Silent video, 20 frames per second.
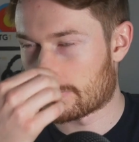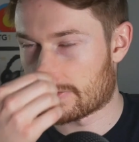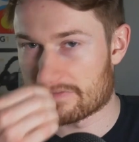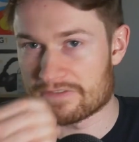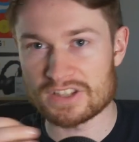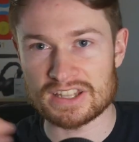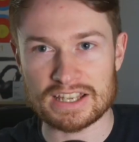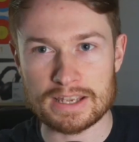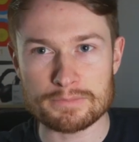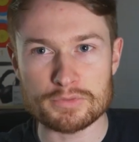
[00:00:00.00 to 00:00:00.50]

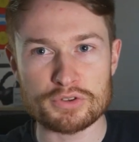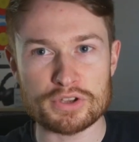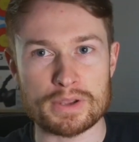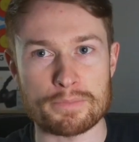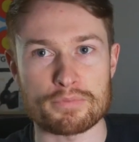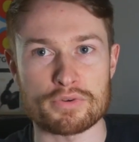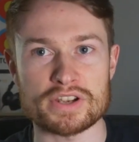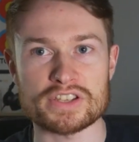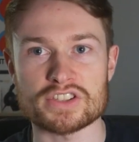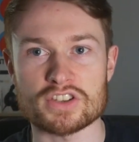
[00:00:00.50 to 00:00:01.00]
feel like I'm doing a
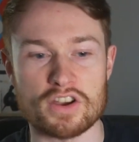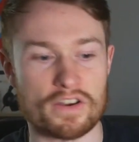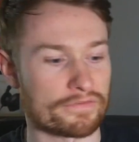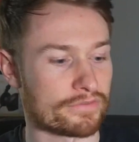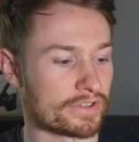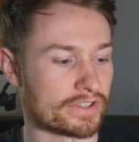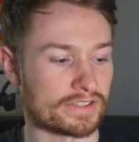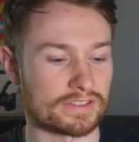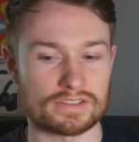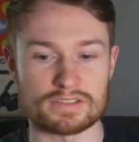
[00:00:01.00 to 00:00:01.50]
press
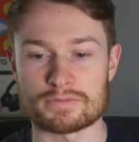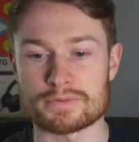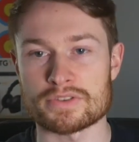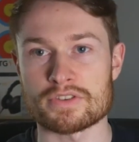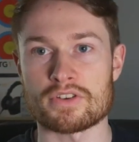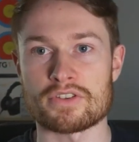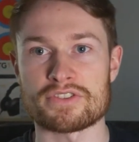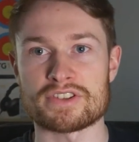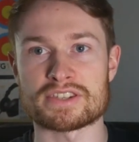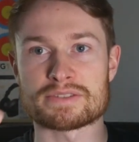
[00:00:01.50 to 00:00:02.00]
conference with
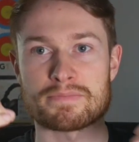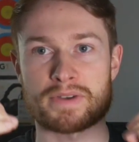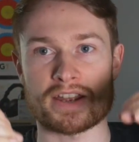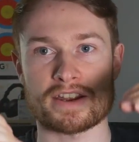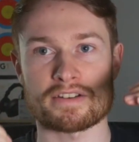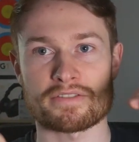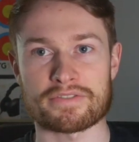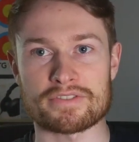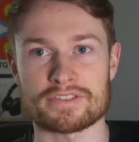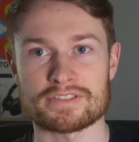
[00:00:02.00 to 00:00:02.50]
all these
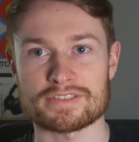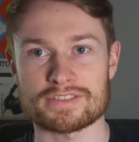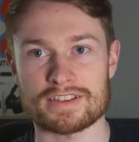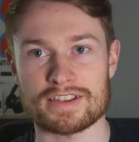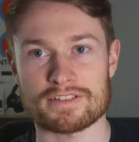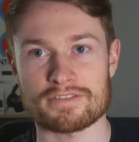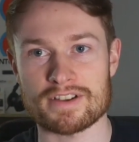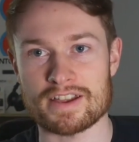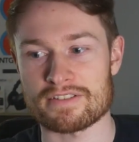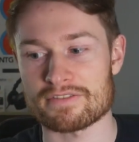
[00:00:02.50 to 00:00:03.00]
microphones
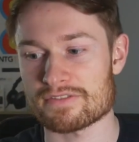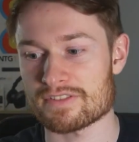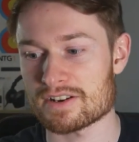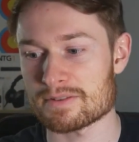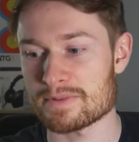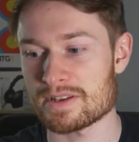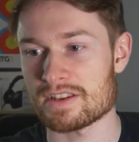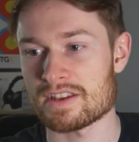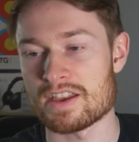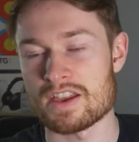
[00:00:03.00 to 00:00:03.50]
like right in front of
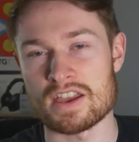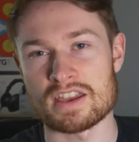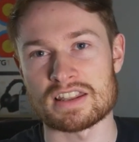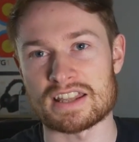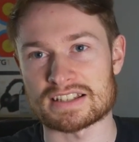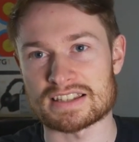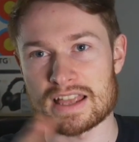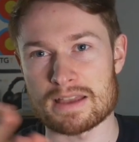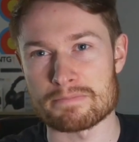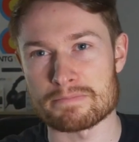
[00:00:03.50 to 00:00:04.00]
me.
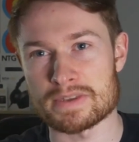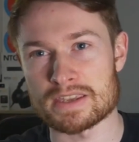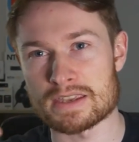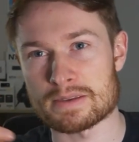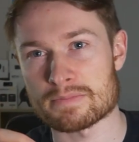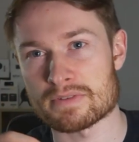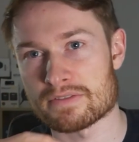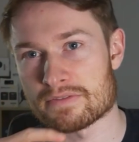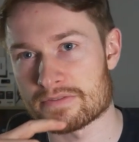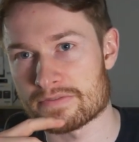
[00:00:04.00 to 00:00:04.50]
Like that
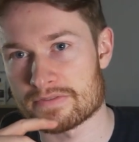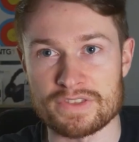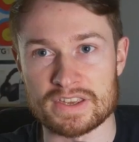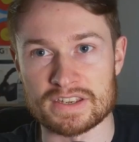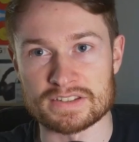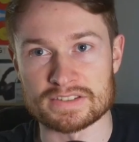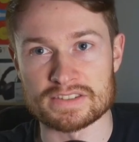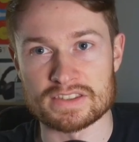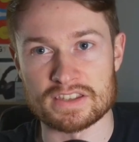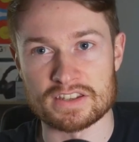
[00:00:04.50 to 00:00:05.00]
meme of
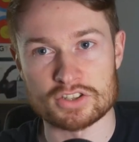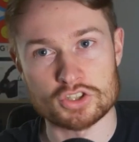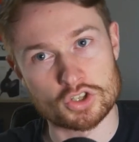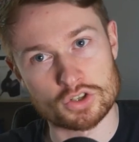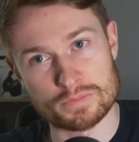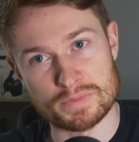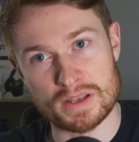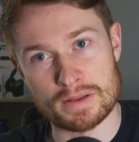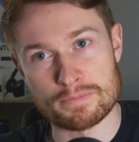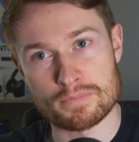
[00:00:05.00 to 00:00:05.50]
things that
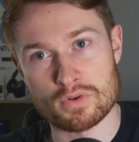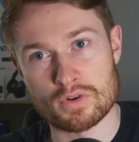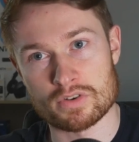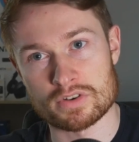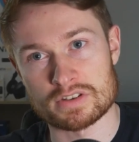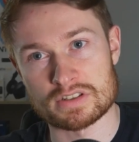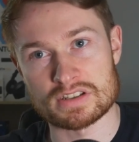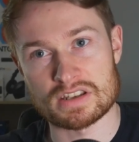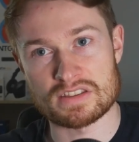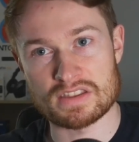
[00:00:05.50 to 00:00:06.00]
should be
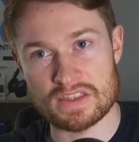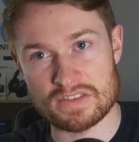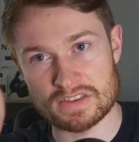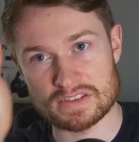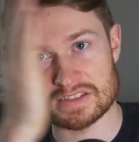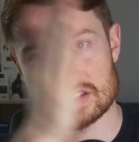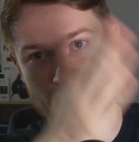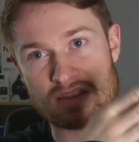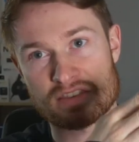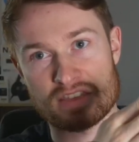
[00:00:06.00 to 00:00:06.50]
important and then
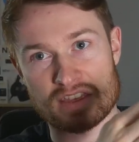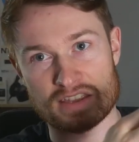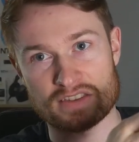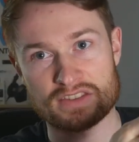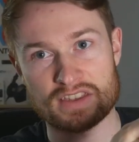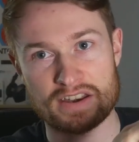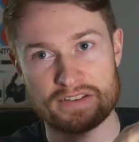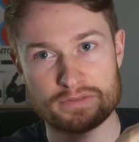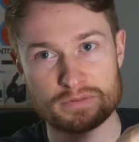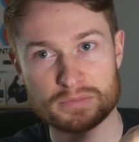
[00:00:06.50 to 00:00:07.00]
there's the thing
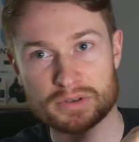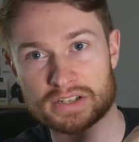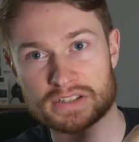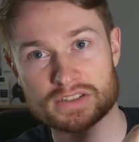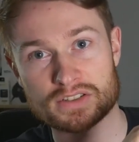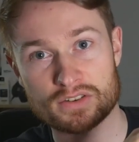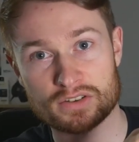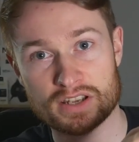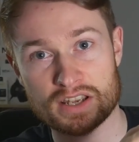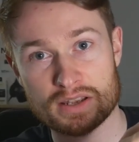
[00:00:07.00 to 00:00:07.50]
that everybody's
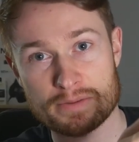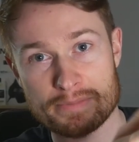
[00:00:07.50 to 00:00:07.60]
talking